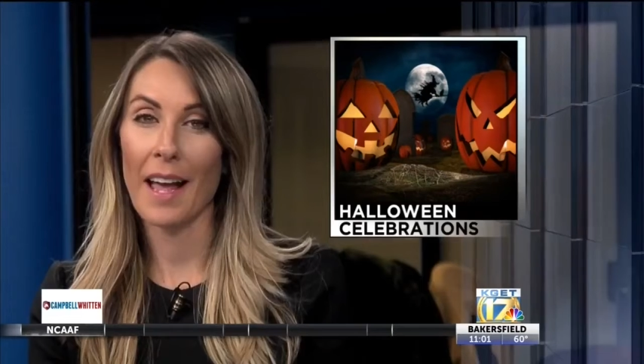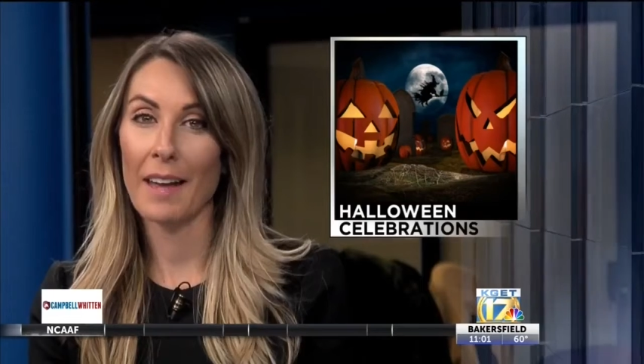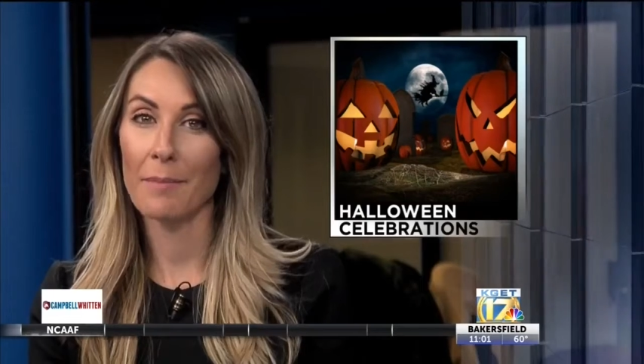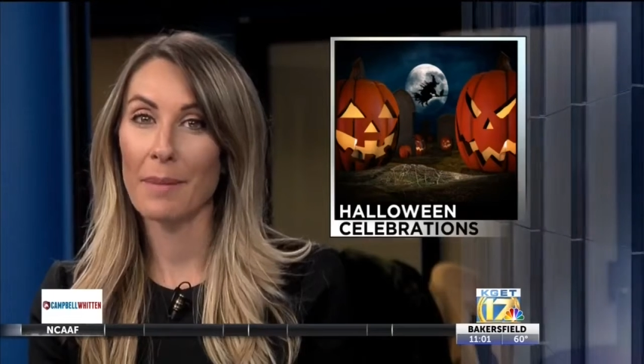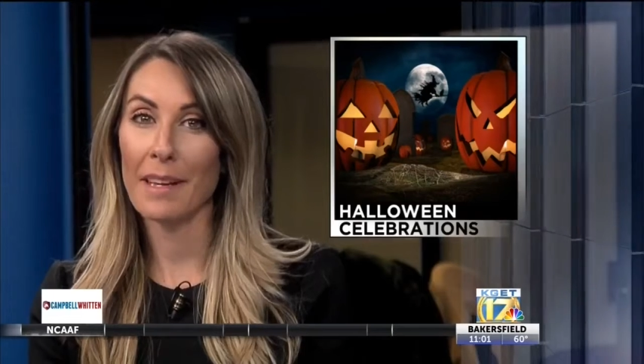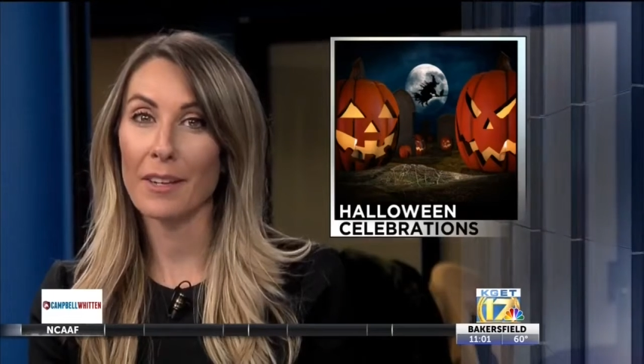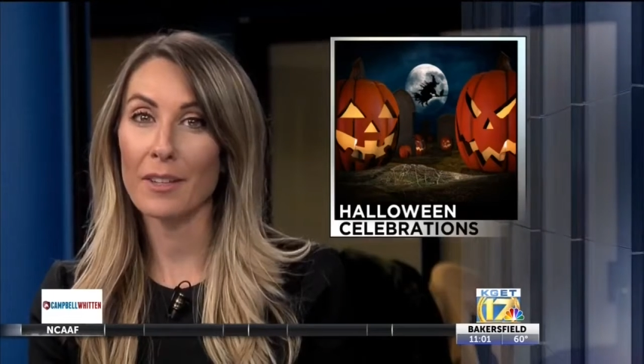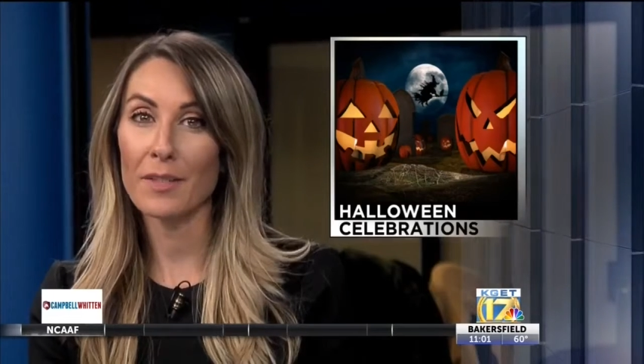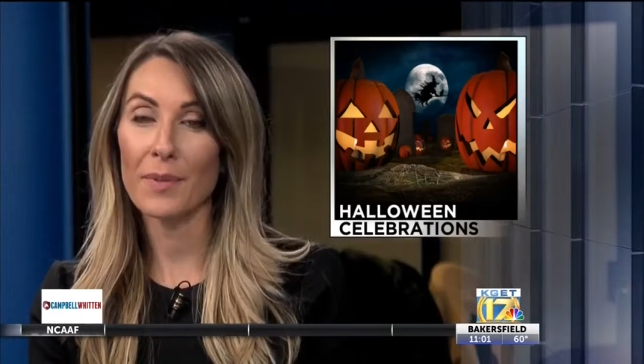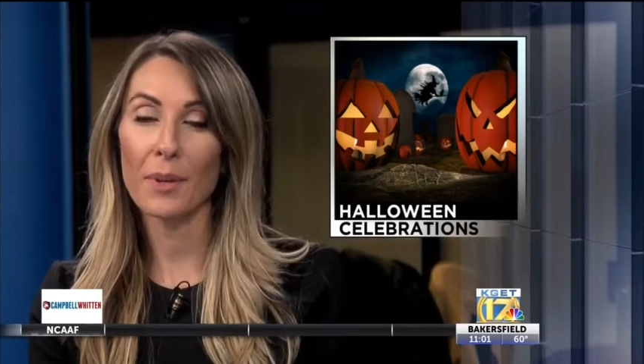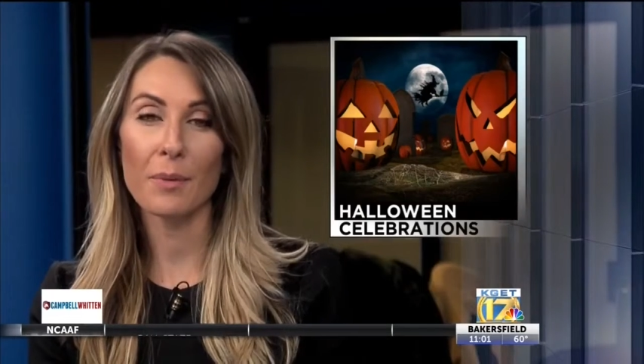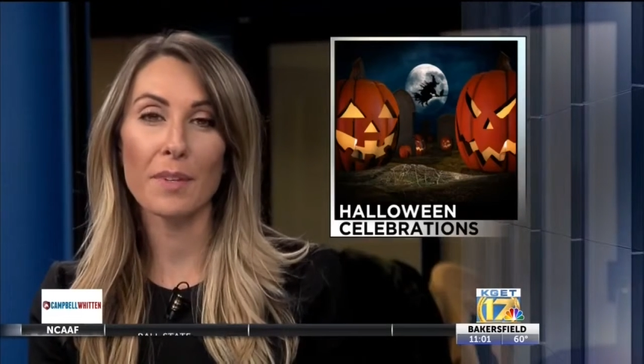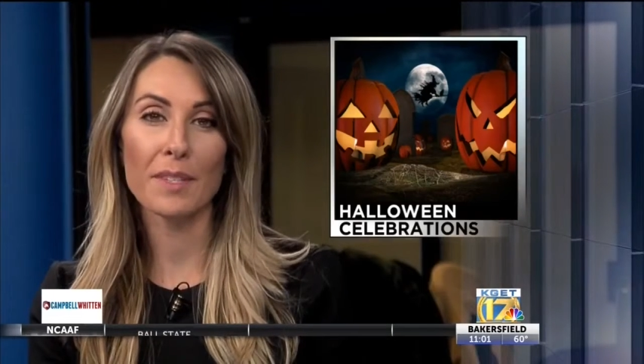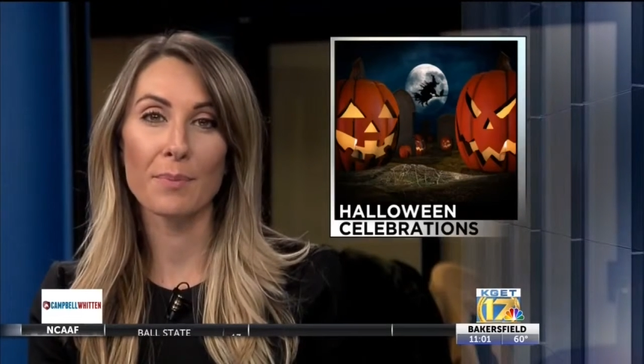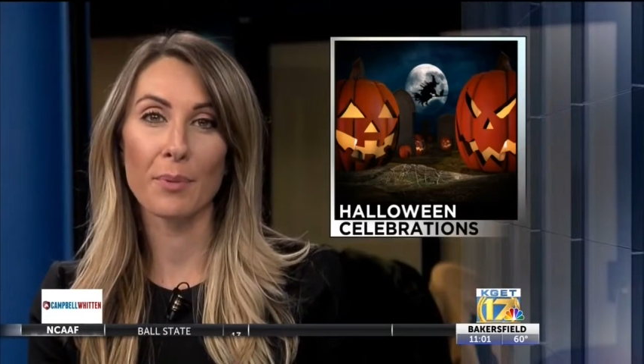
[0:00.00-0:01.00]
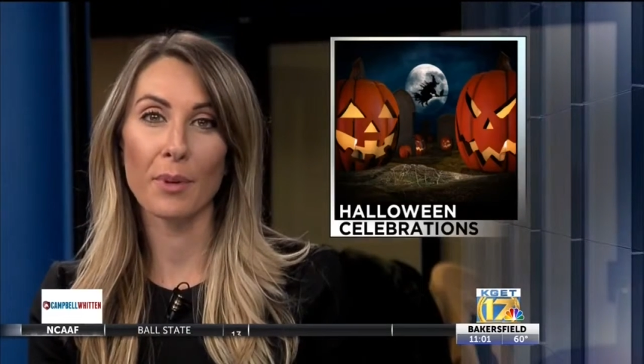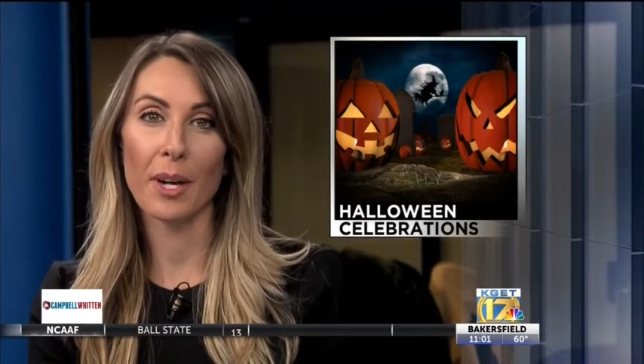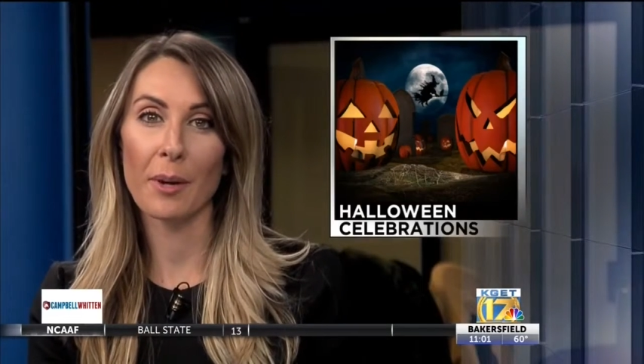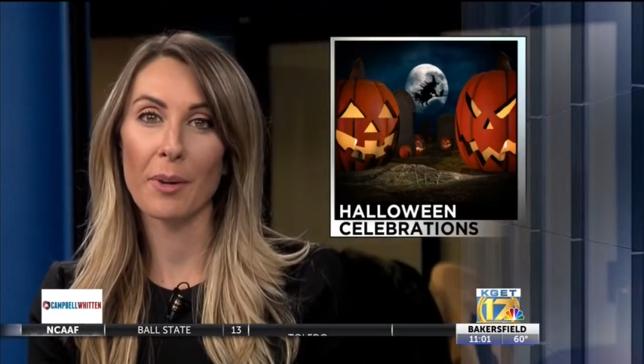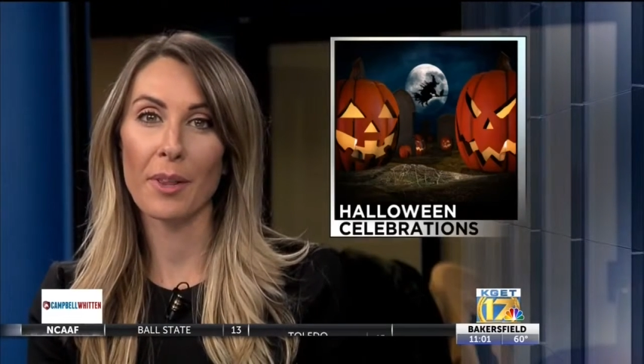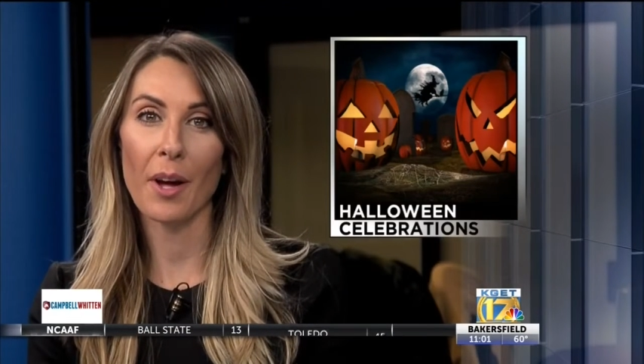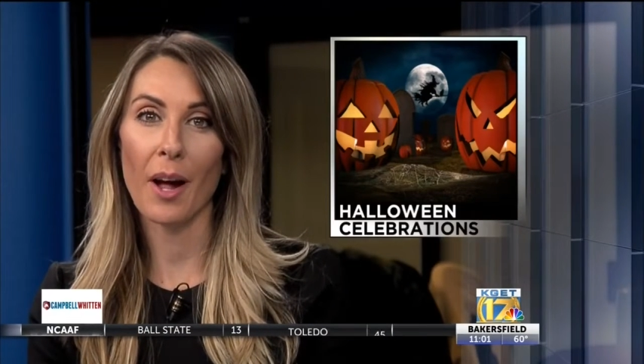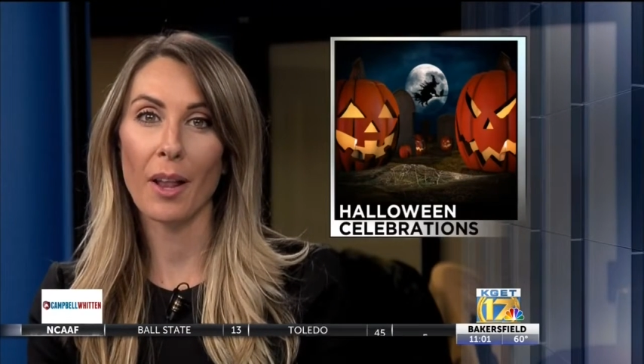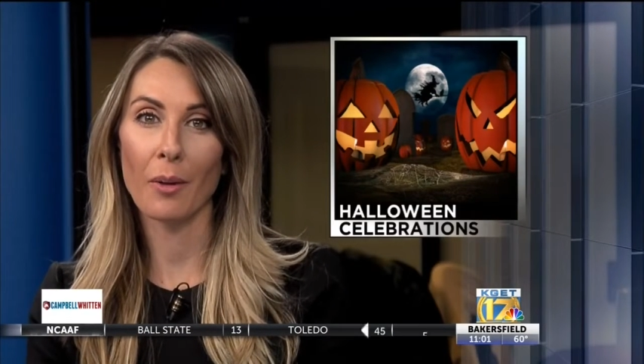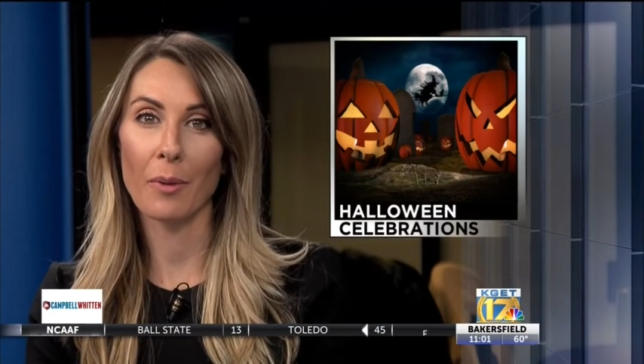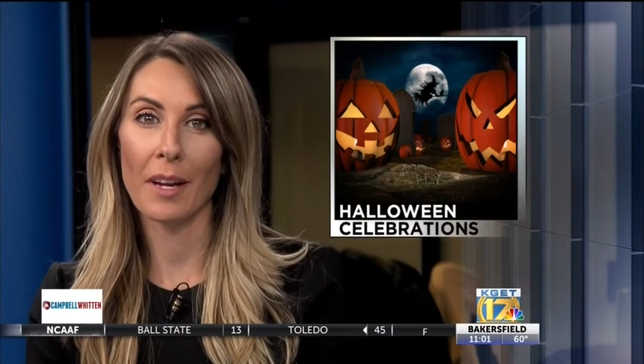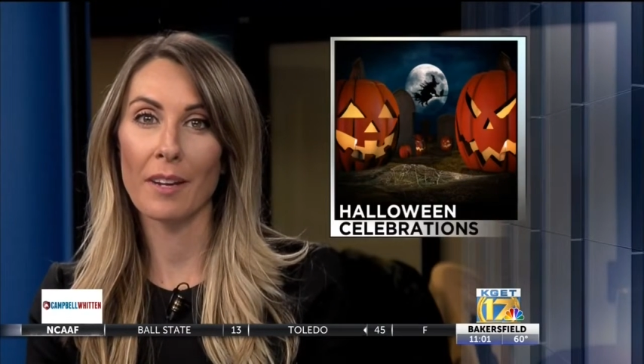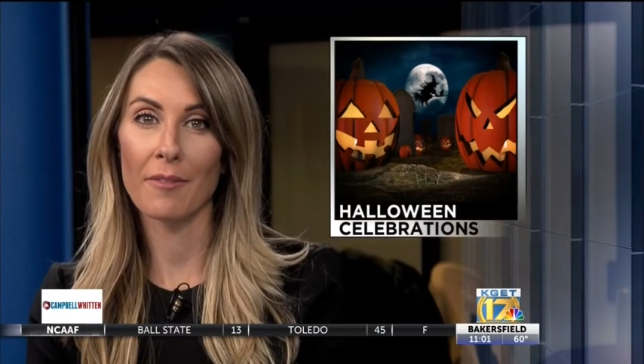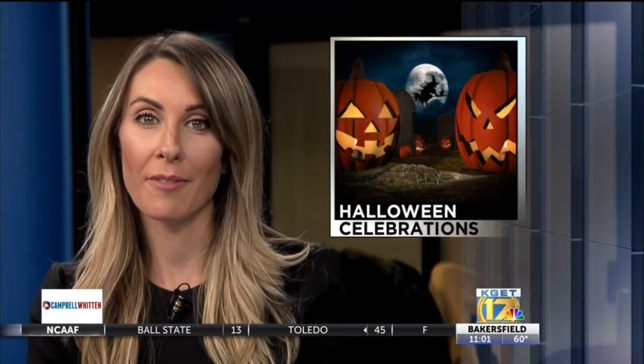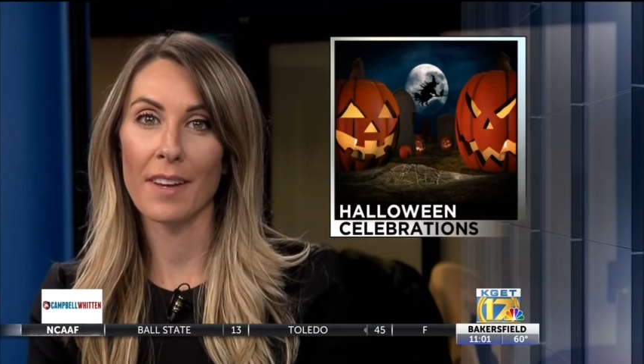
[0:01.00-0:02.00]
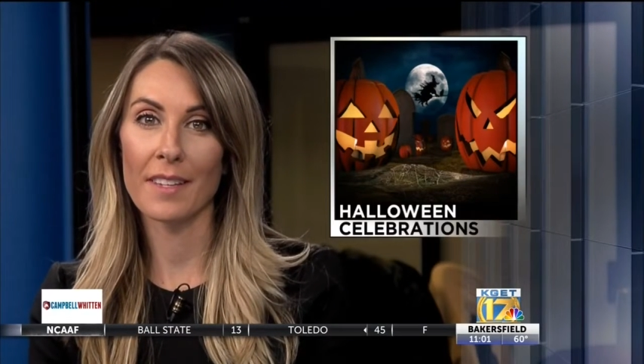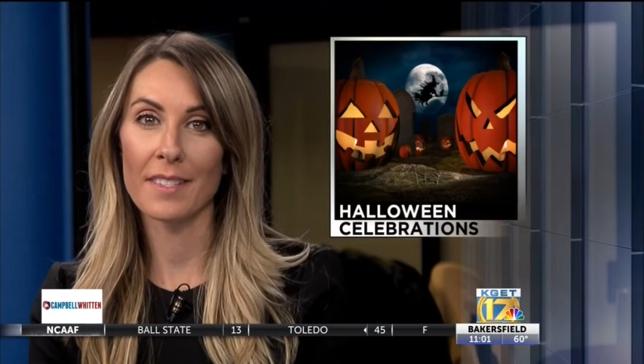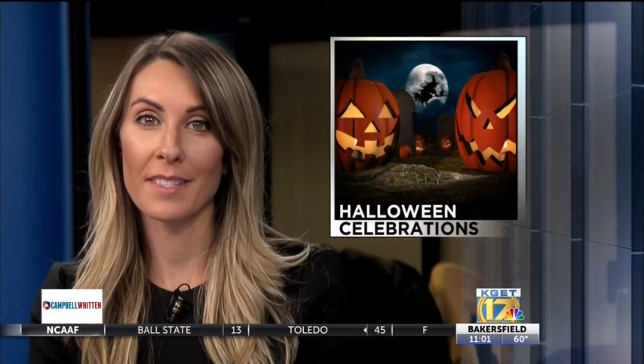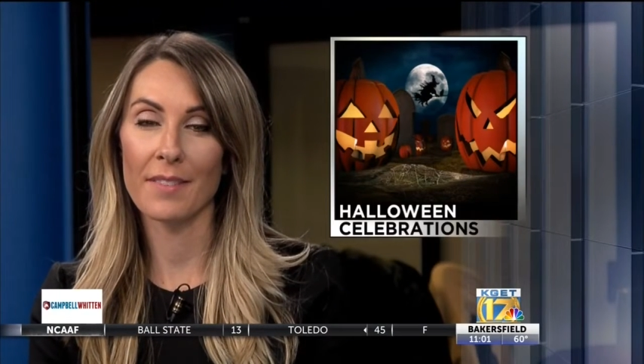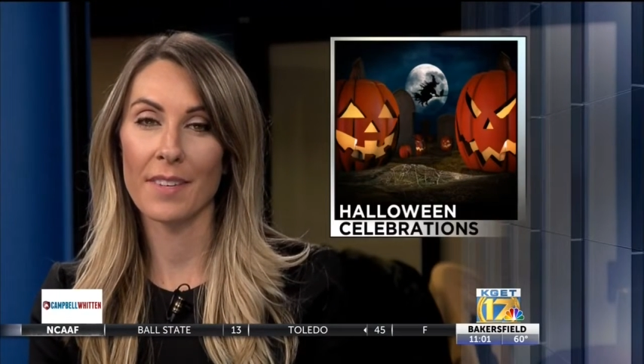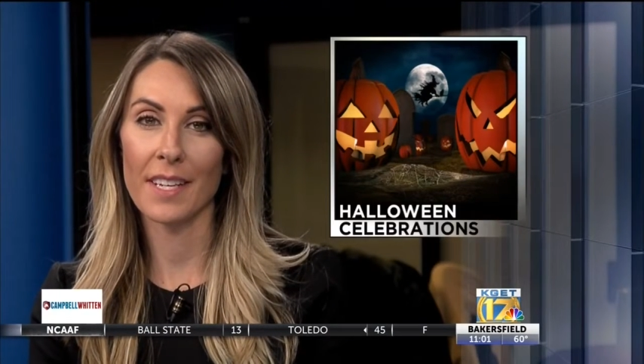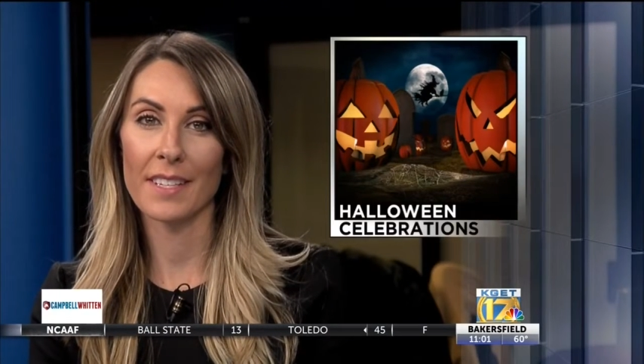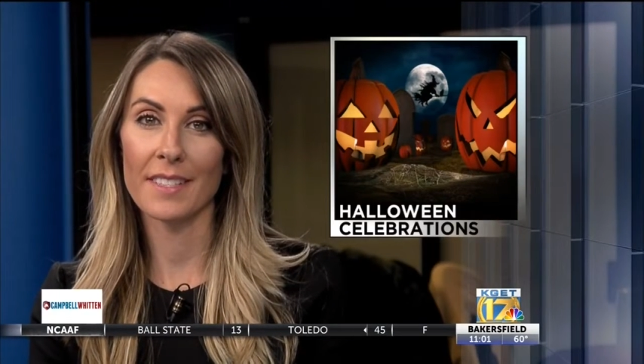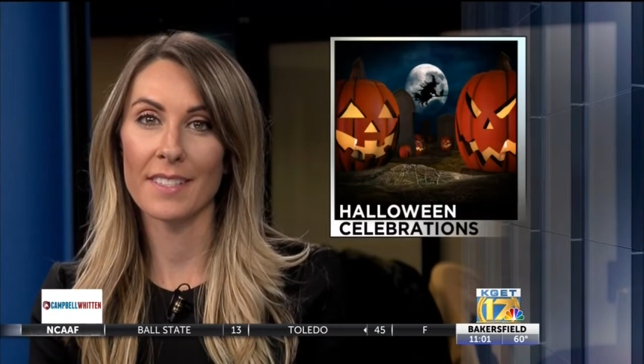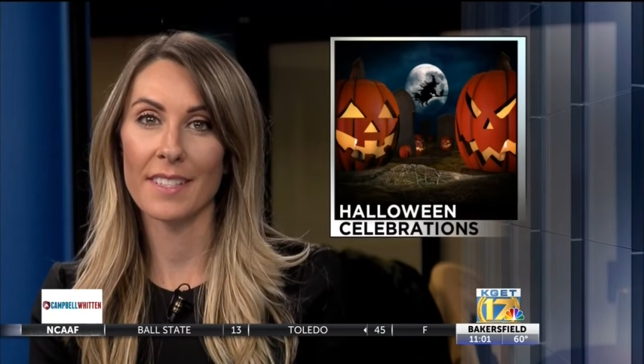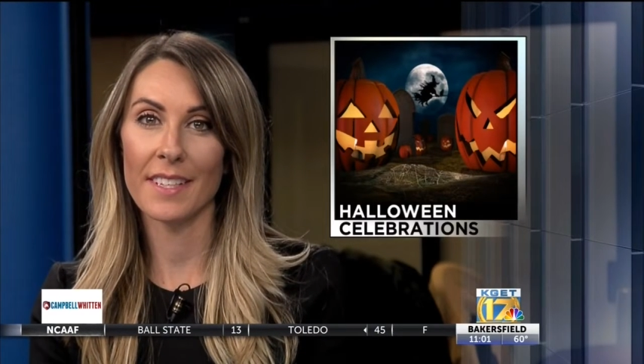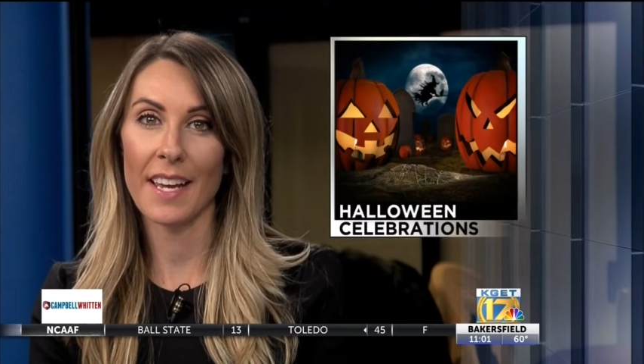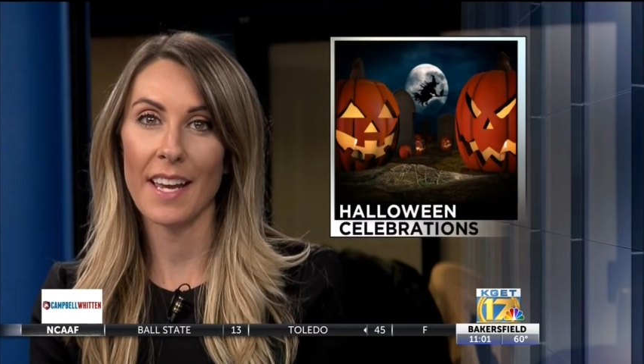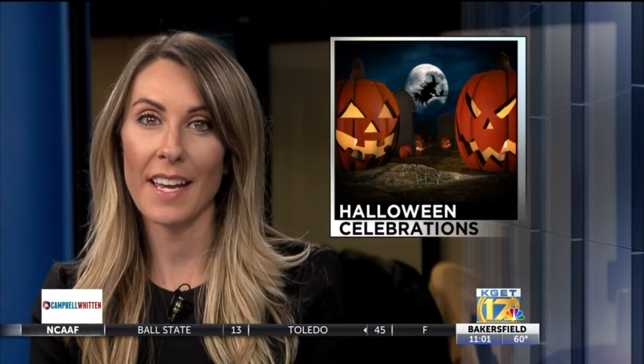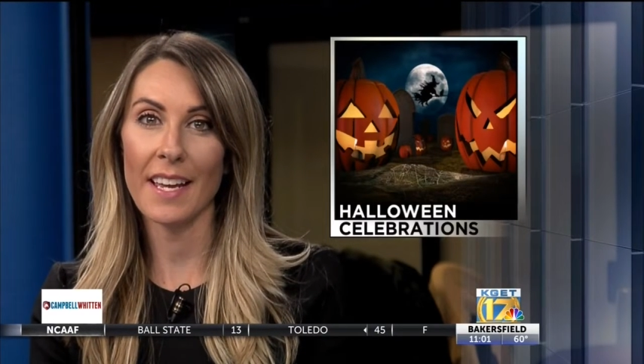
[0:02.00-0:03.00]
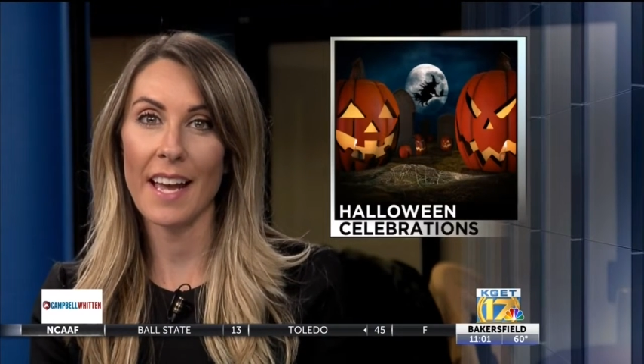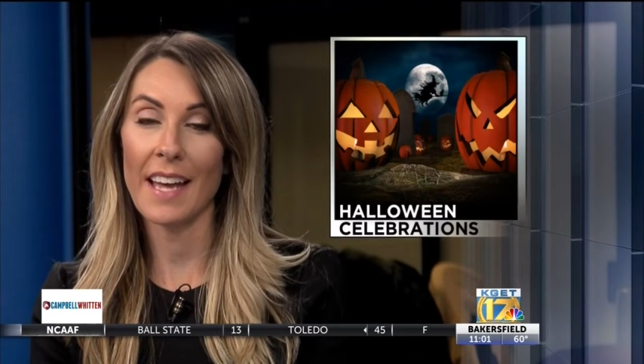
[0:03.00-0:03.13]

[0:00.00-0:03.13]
And Bakersfield was brewing with Halloween festivities today.